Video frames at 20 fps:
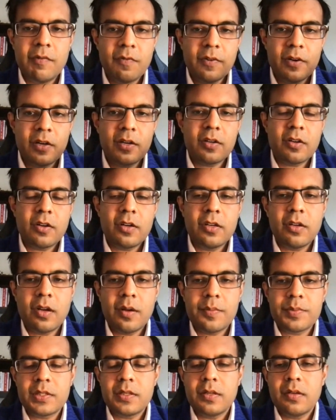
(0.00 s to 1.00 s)
work on
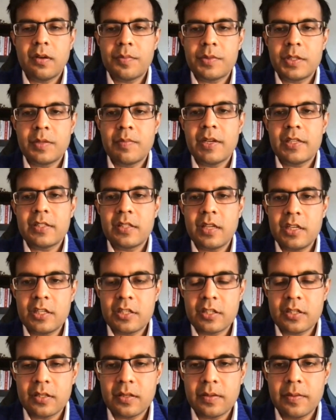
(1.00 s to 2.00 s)
op
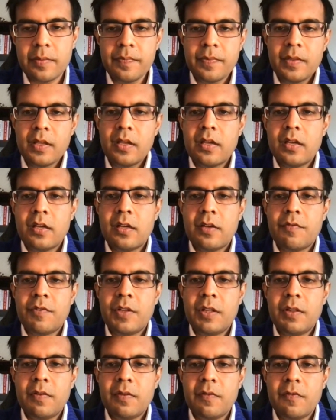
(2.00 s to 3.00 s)
optimization uh,
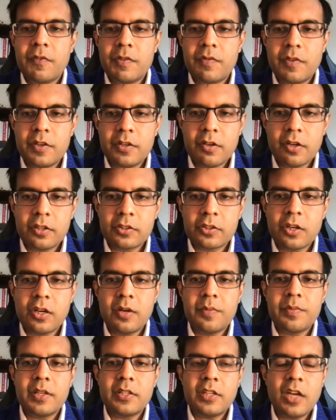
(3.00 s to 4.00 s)
with with
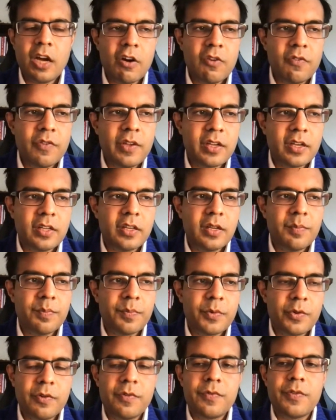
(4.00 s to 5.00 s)
one.com that how we can
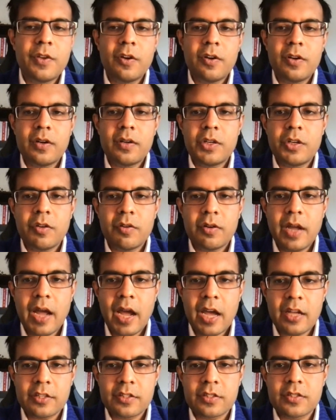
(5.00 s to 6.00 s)
improve your your
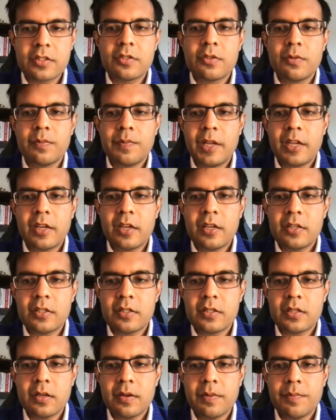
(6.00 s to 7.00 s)
ads to make it
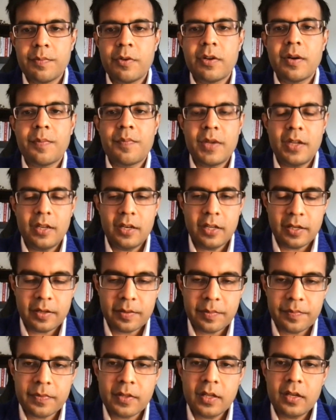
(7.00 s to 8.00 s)
uh, more
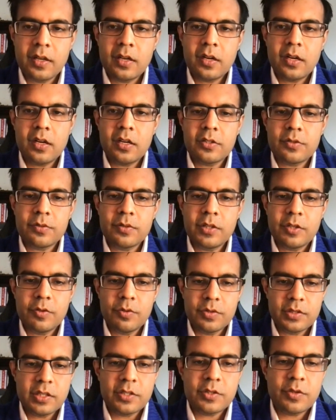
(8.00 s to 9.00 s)
appealing uh, to the
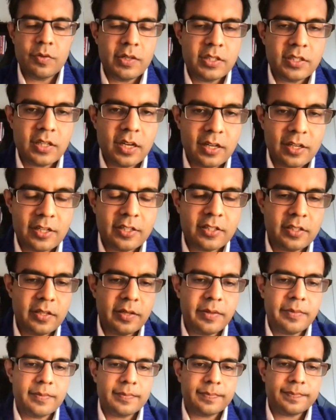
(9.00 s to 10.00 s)
users you are targeting